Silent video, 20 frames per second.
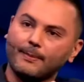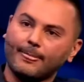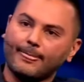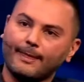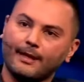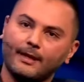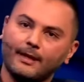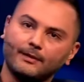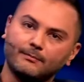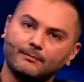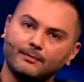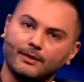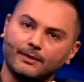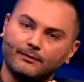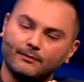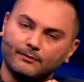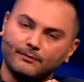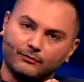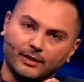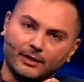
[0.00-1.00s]
a
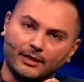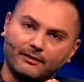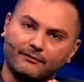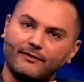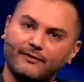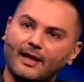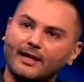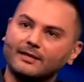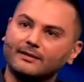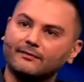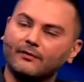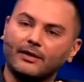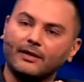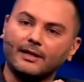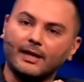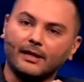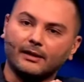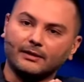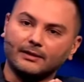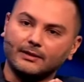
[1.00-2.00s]
really fast
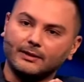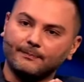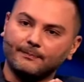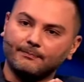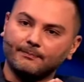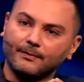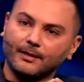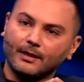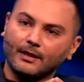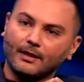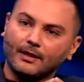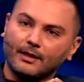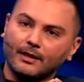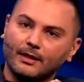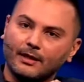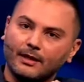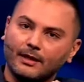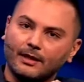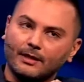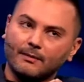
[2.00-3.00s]
finality.
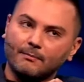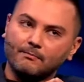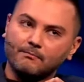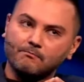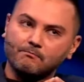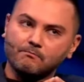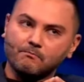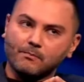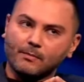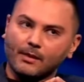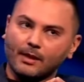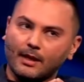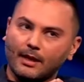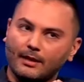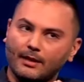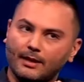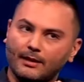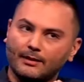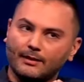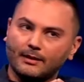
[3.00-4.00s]
And
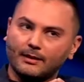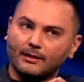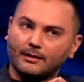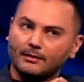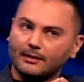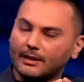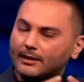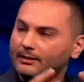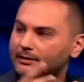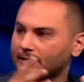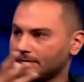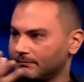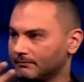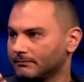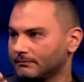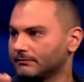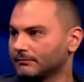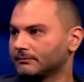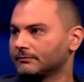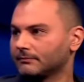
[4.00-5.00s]
I think that's
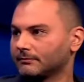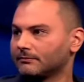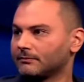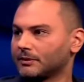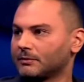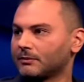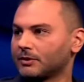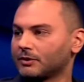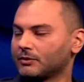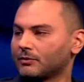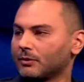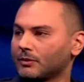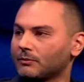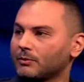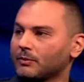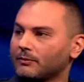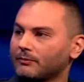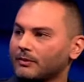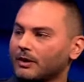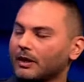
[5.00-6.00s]
pretty much what
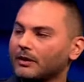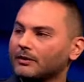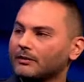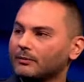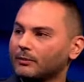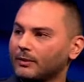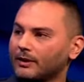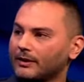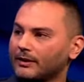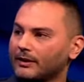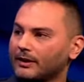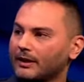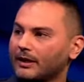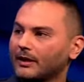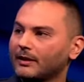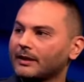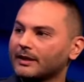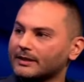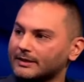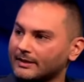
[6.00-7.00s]
we've done with
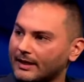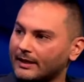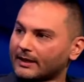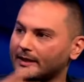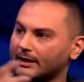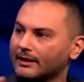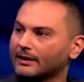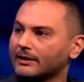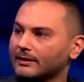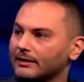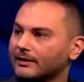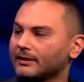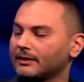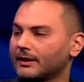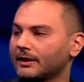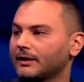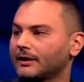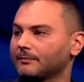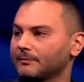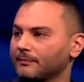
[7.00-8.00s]
extending
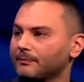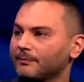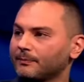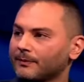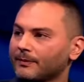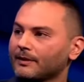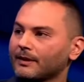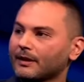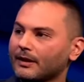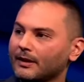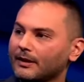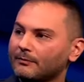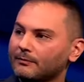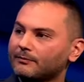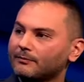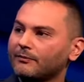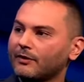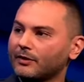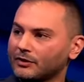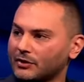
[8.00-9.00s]
the
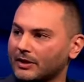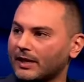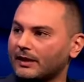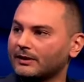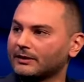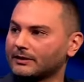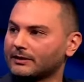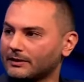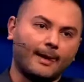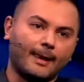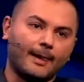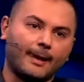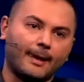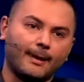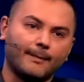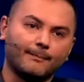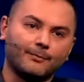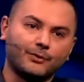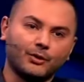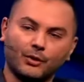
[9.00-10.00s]
functionality.
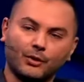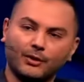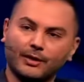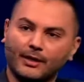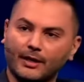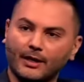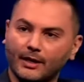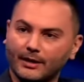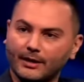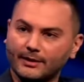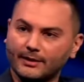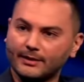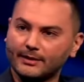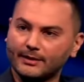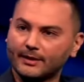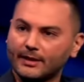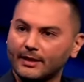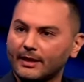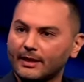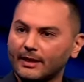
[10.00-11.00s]
Tokenize